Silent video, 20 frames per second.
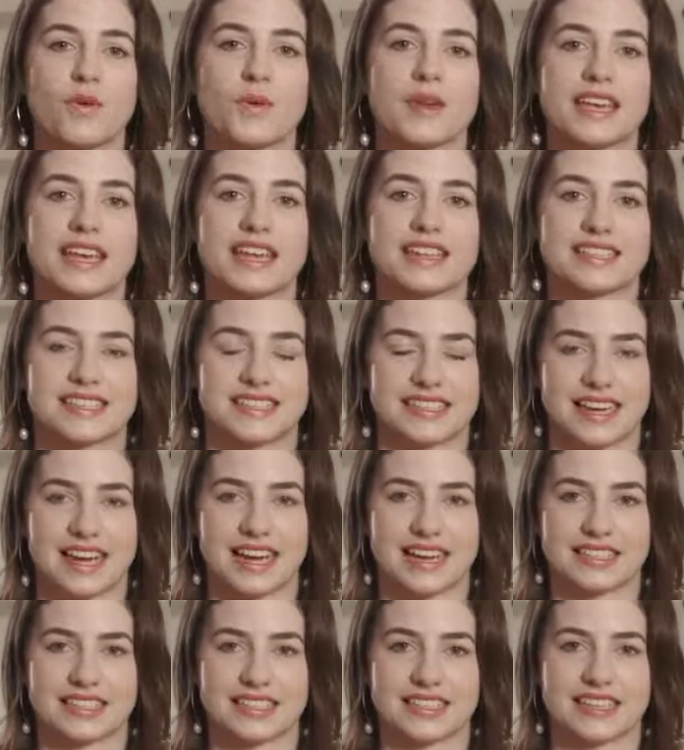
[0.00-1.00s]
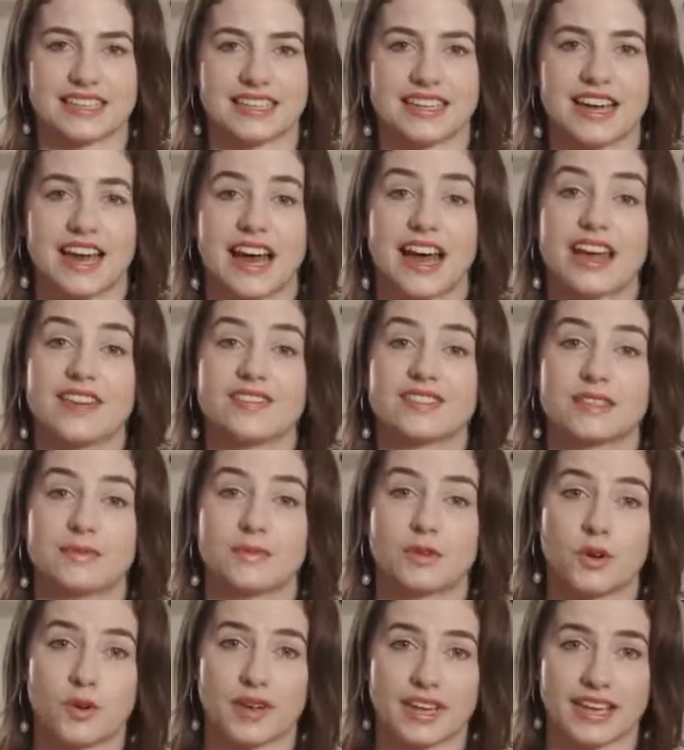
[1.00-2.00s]
we get started, I have some
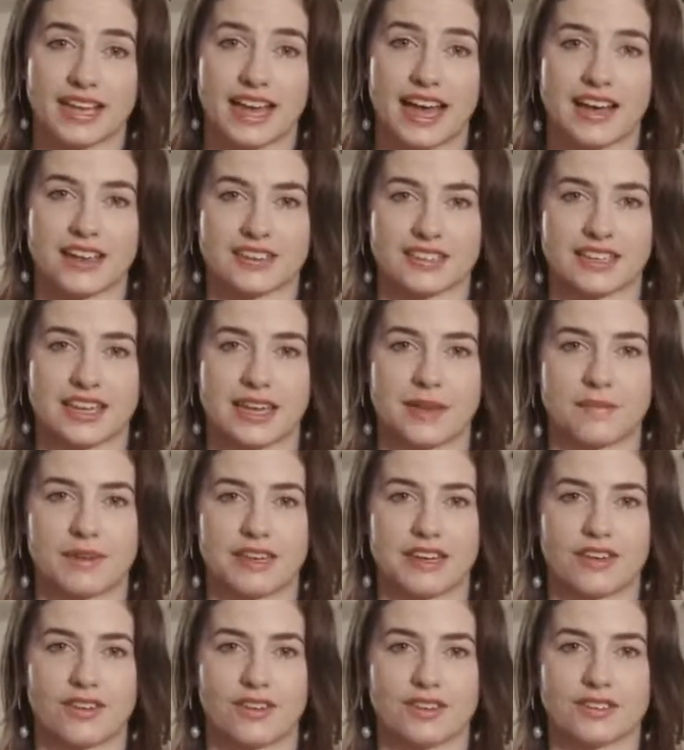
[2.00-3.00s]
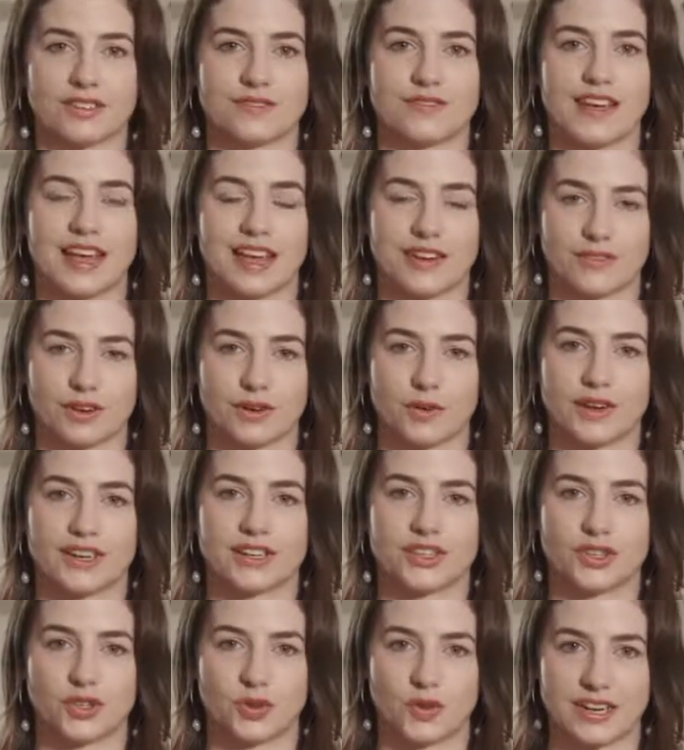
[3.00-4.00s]
quick housekeeping notes for
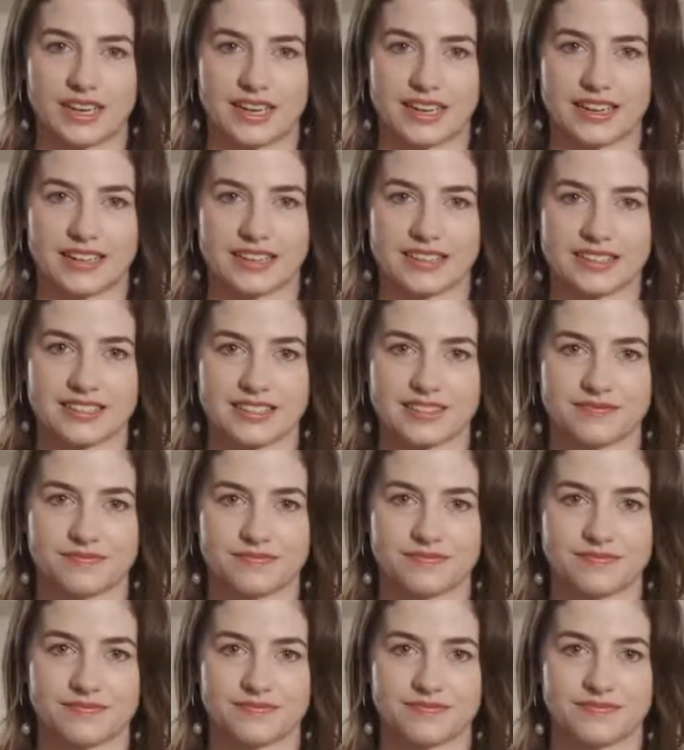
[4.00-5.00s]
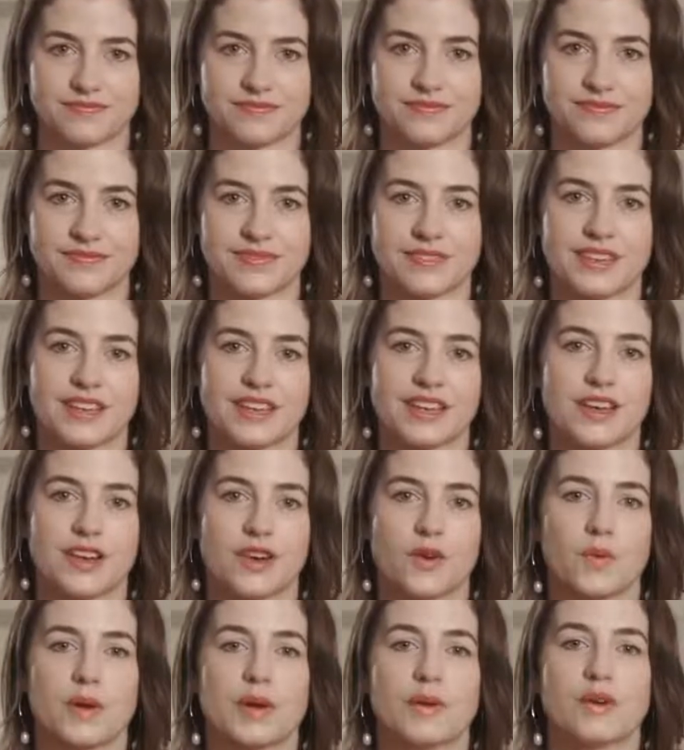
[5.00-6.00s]
everyone joining us.
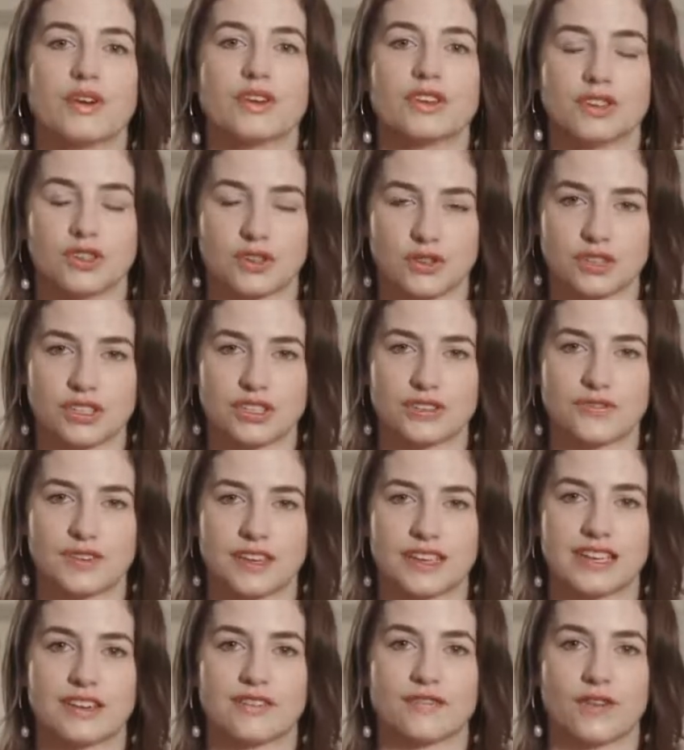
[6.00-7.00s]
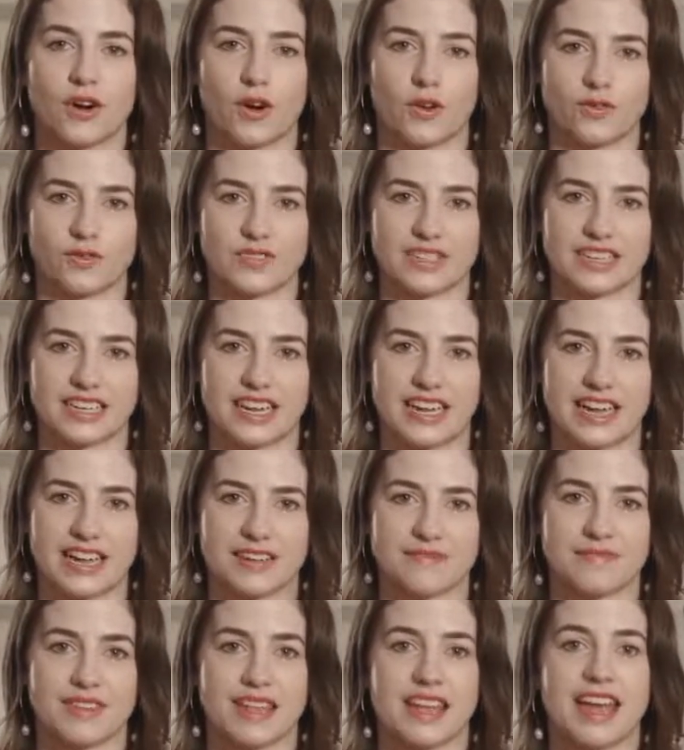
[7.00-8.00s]
We want you to feel involved today,
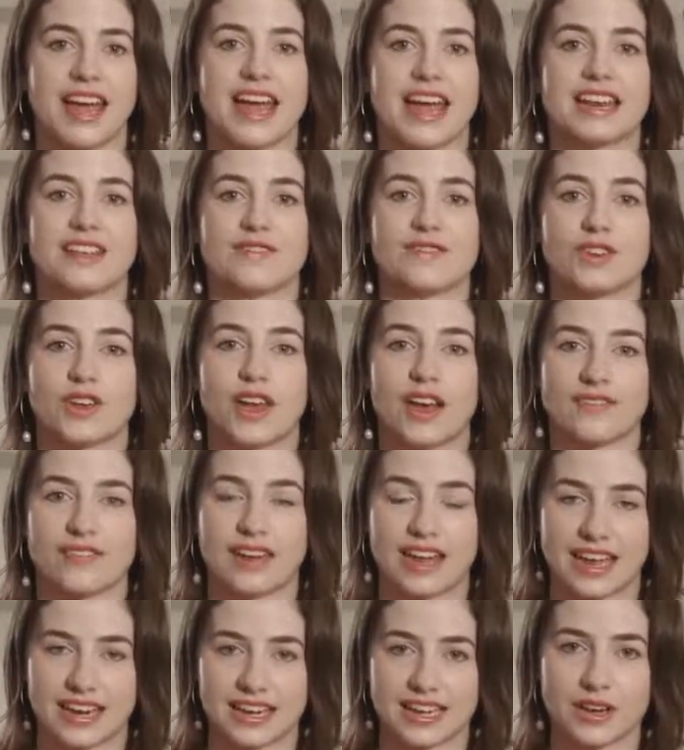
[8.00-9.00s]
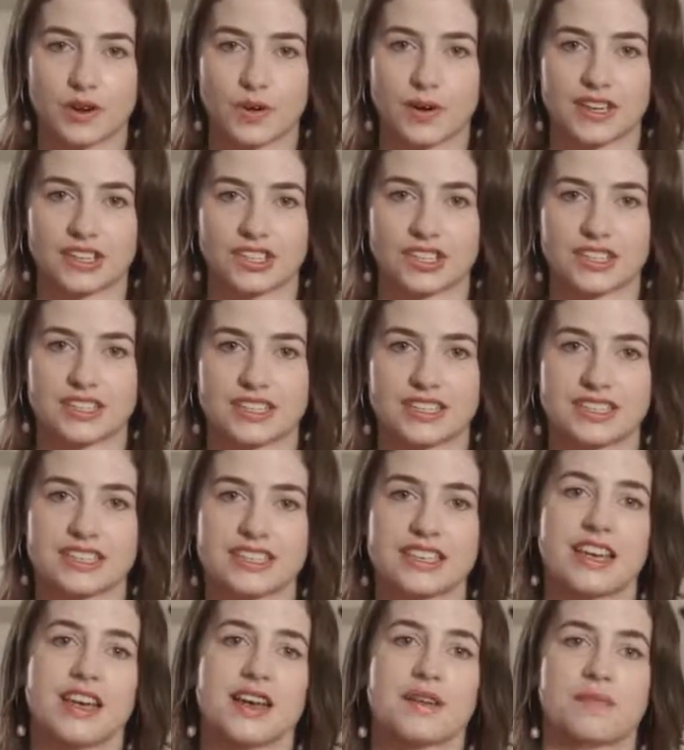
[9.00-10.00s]
and if you have any questions,
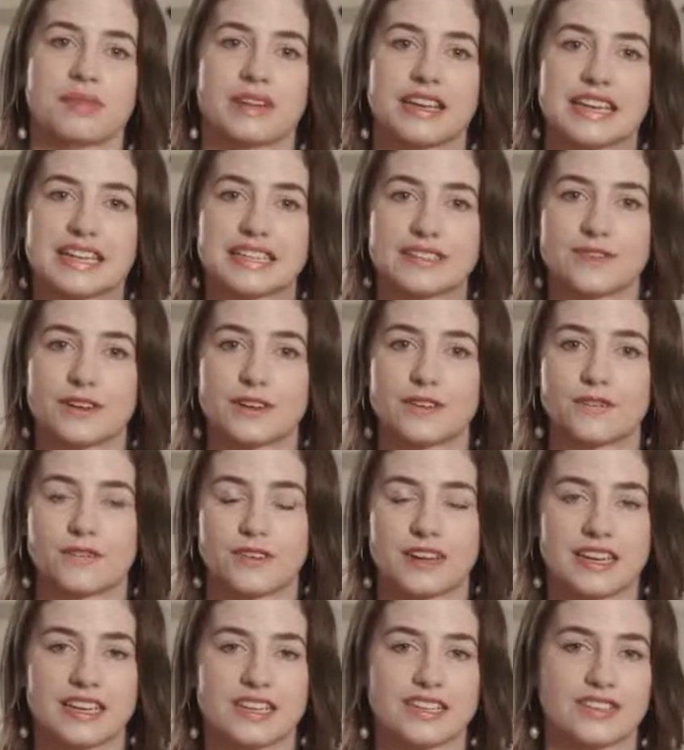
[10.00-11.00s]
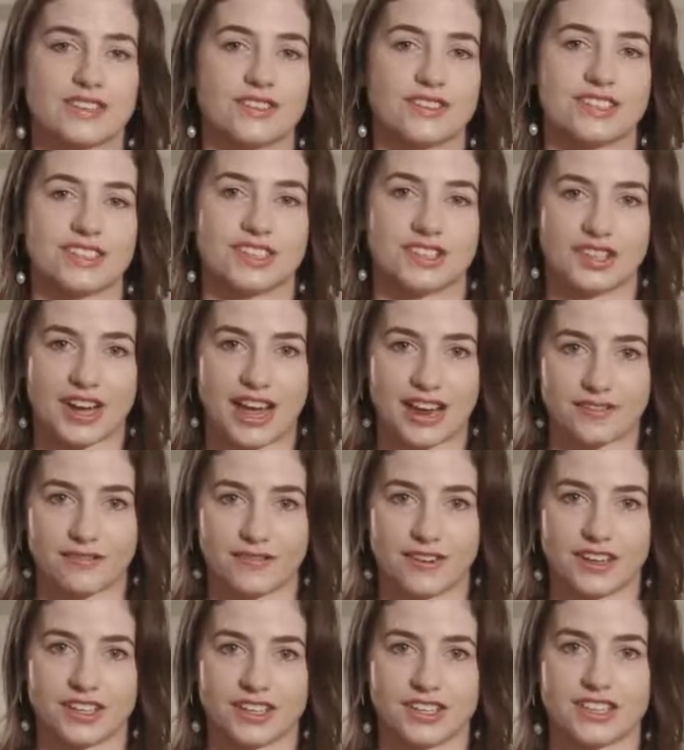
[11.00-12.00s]
please feel free to use the chat
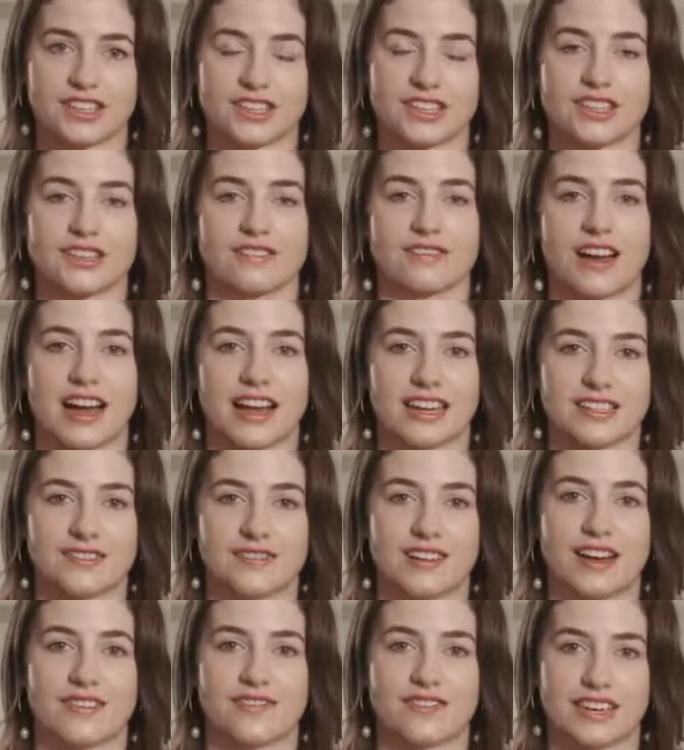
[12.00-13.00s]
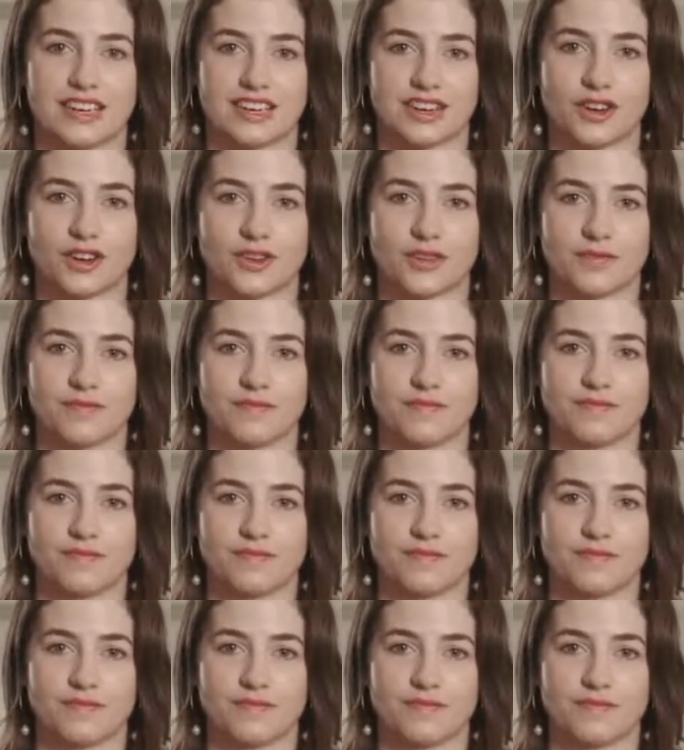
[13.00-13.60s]
function to the right of our video.